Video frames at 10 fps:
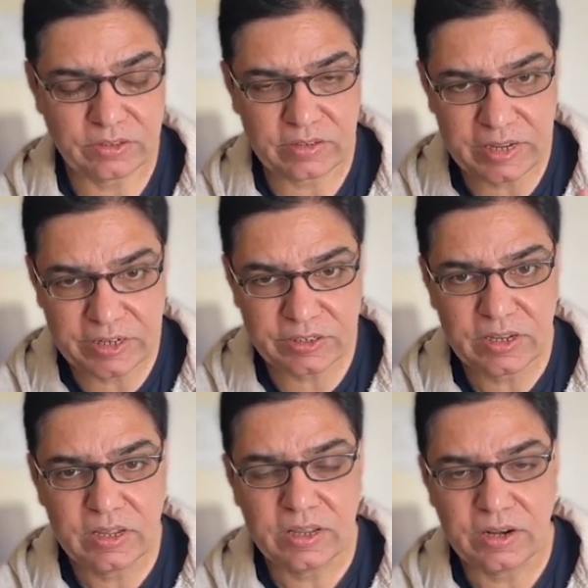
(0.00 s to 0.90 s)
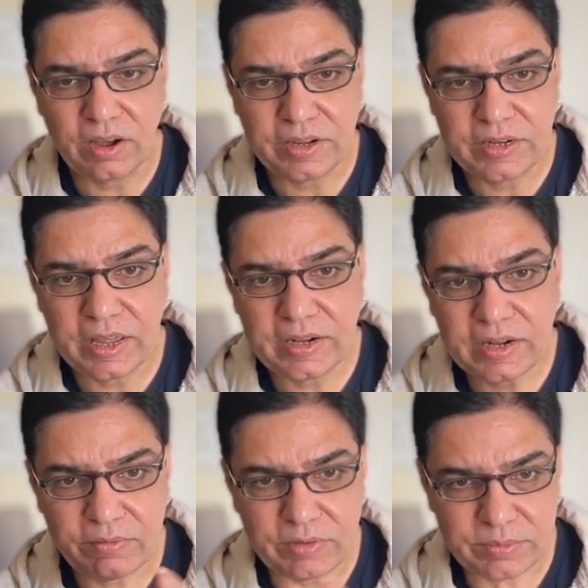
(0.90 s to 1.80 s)
8, 9 and
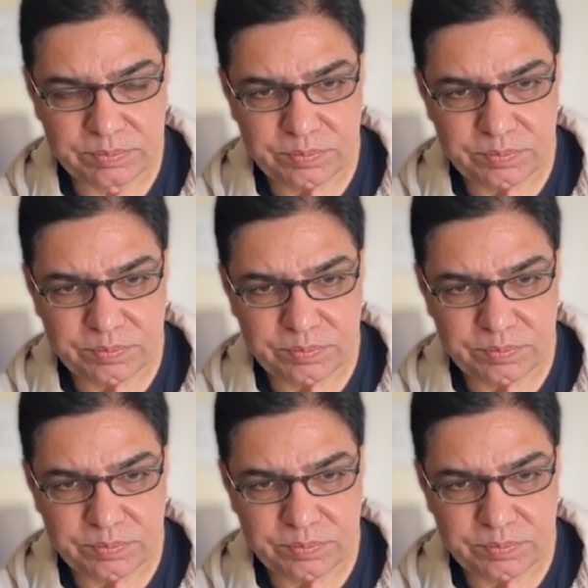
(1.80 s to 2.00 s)
11.